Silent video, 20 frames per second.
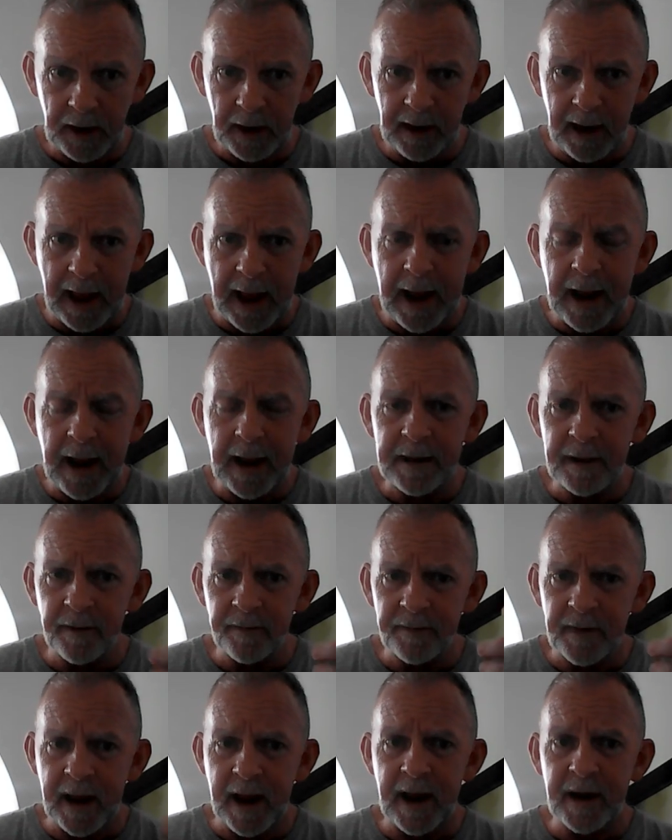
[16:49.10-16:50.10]
lack
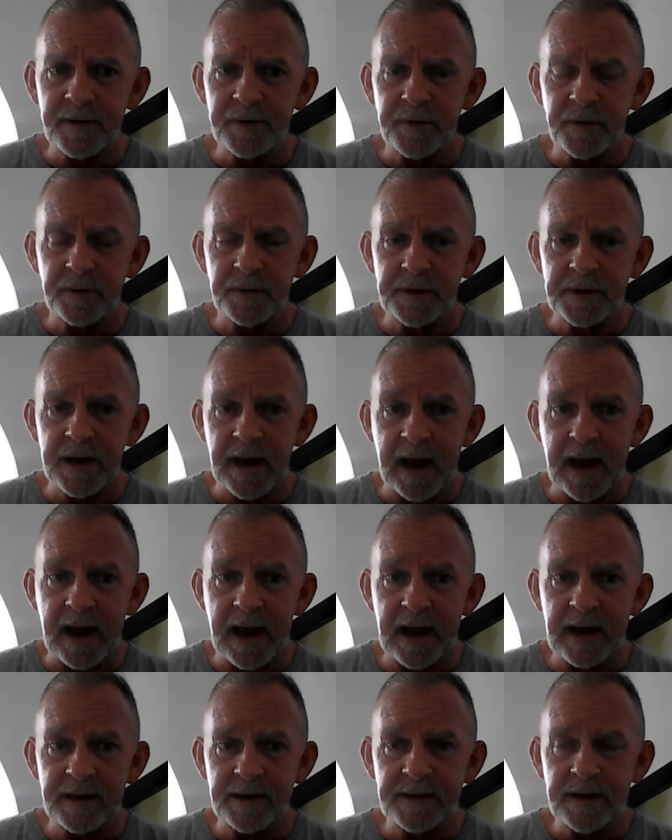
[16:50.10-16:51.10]
of
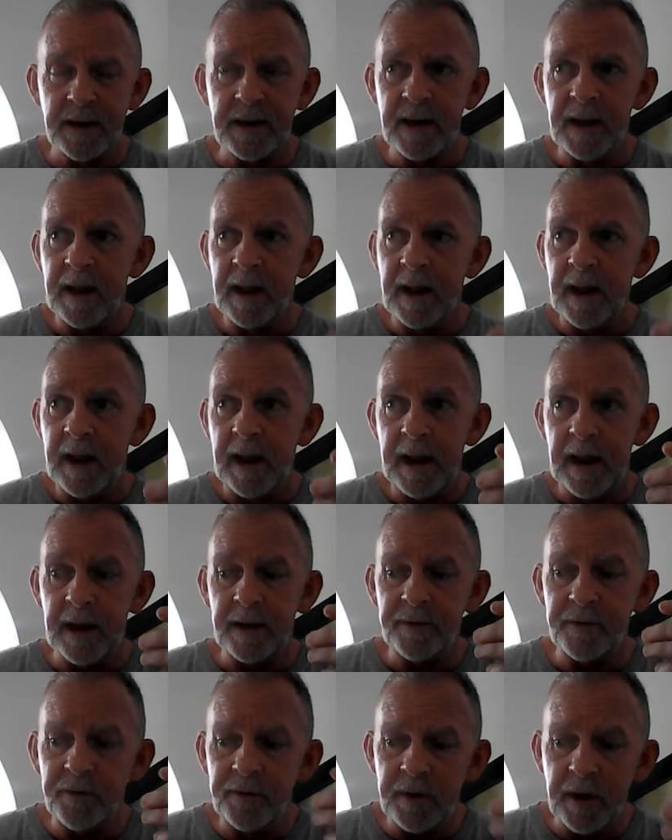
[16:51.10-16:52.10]
exercise
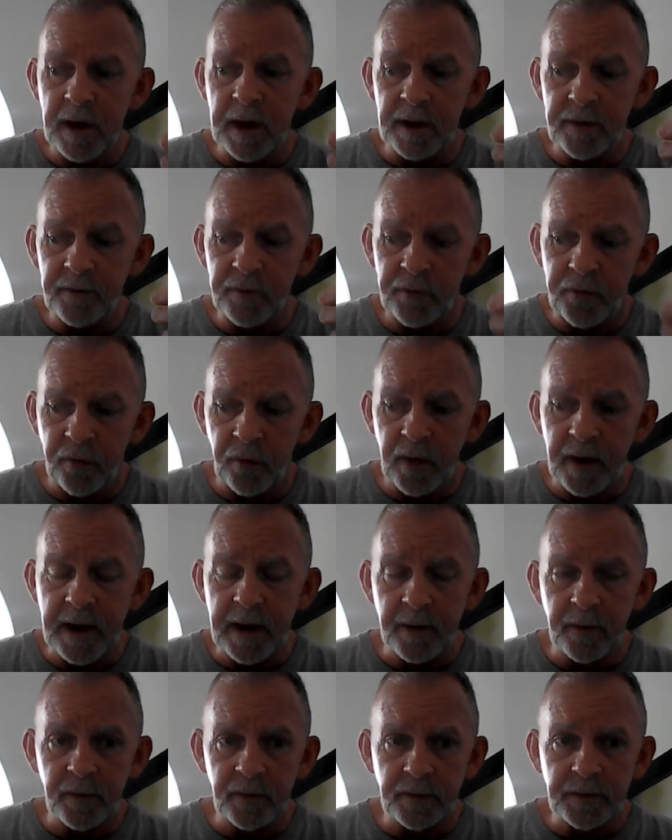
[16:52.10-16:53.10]
and, and
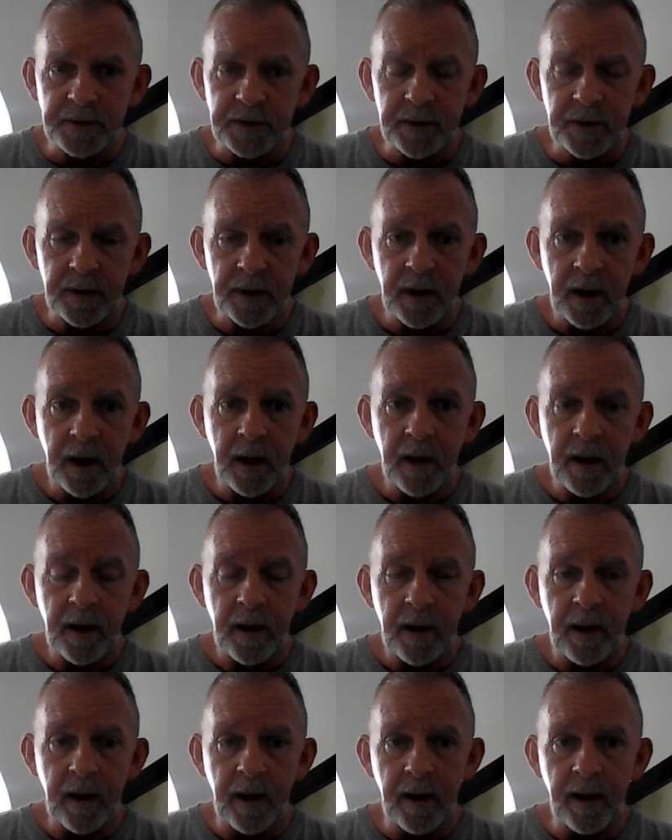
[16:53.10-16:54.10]
drills
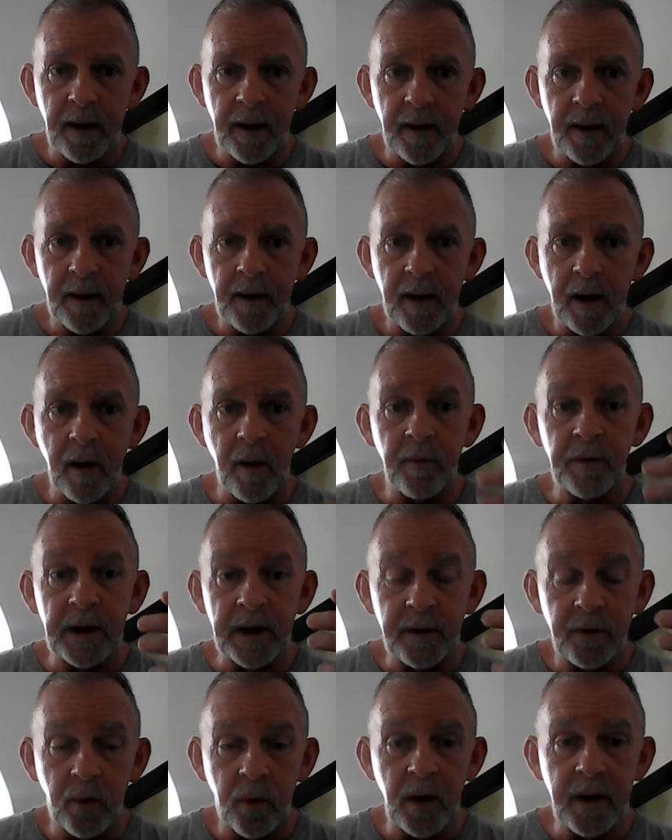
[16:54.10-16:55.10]
uh, on
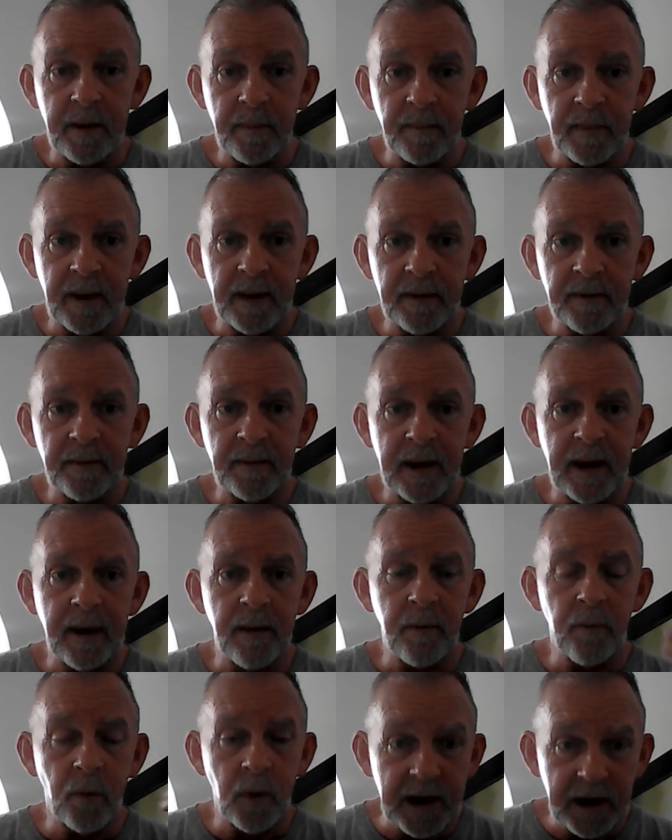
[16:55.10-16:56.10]
equipment
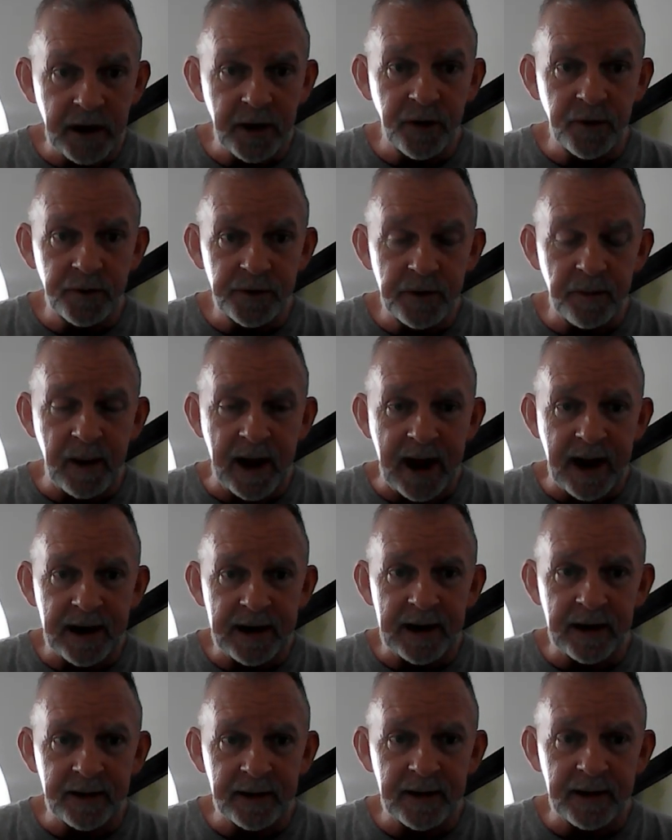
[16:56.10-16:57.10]
that we used
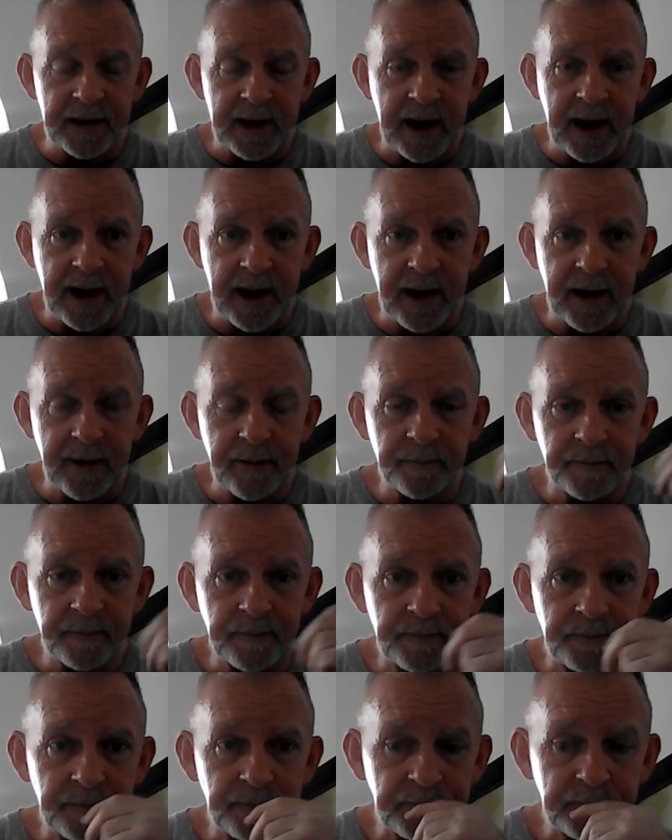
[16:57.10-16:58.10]
back in the day.
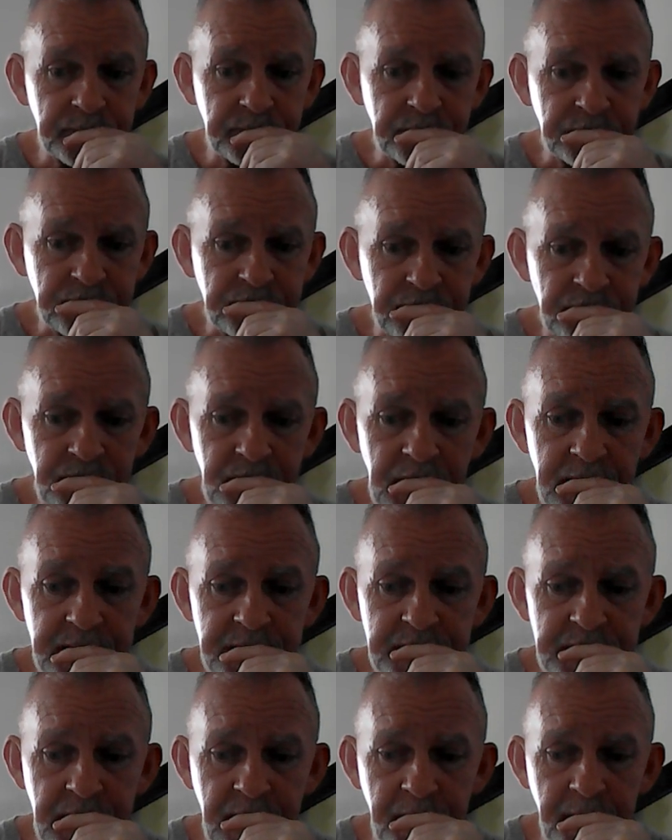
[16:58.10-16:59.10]

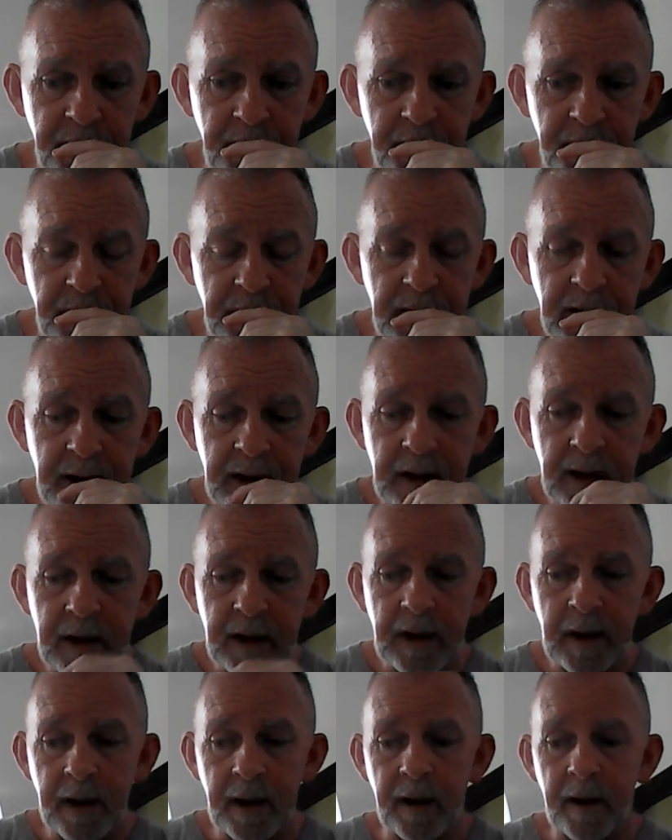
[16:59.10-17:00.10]
So
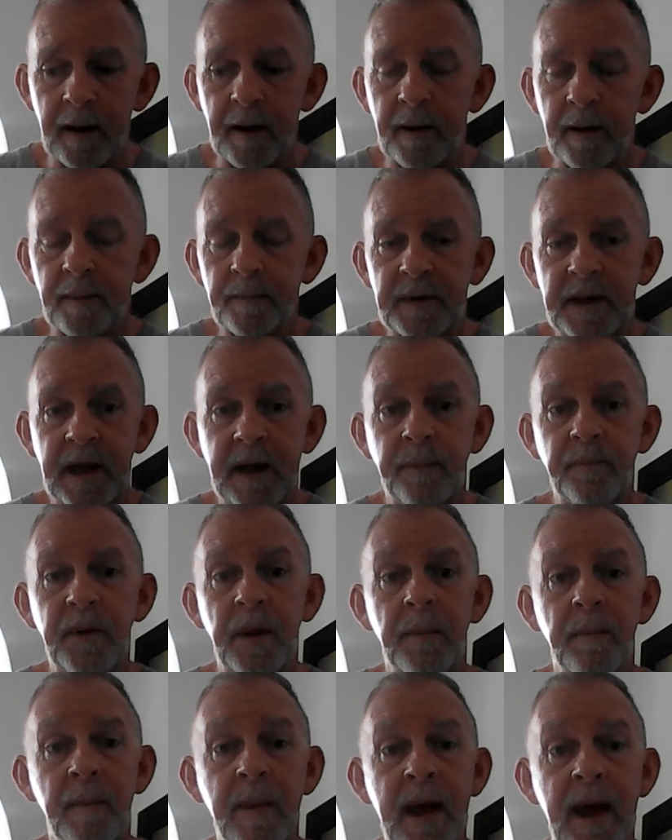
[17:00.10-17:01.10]
uh, keep
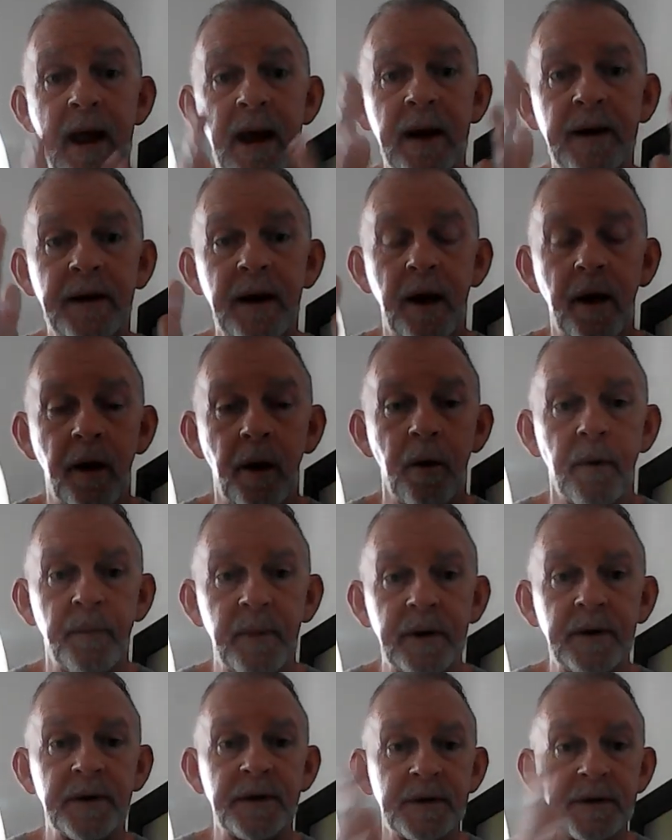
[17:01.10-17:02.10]
your mind
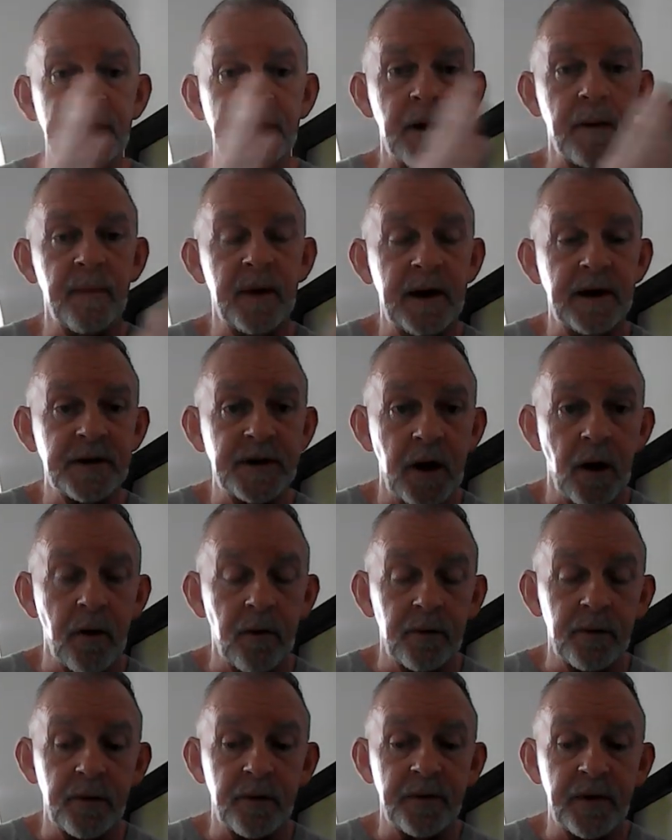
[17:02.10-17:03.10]
open to some of these
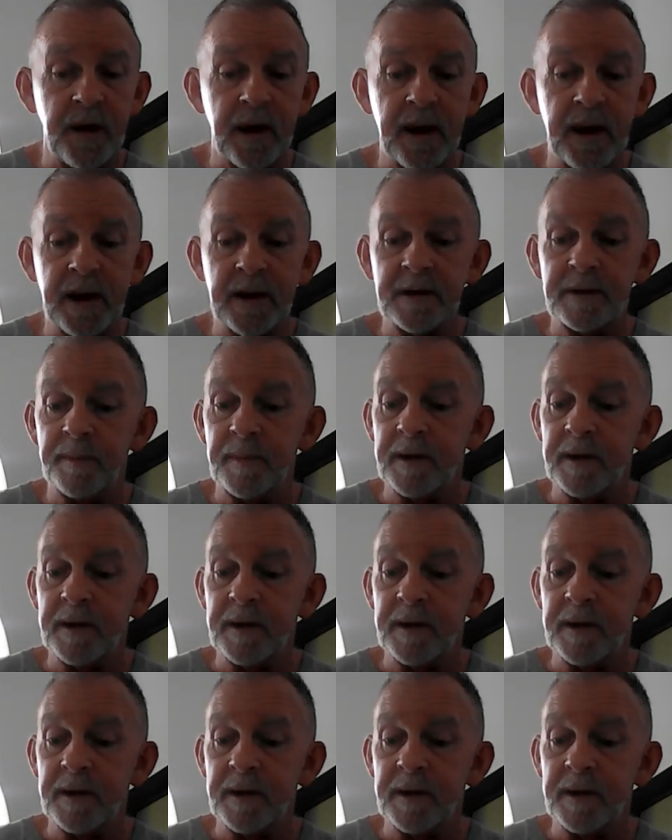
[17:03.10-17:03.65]
older things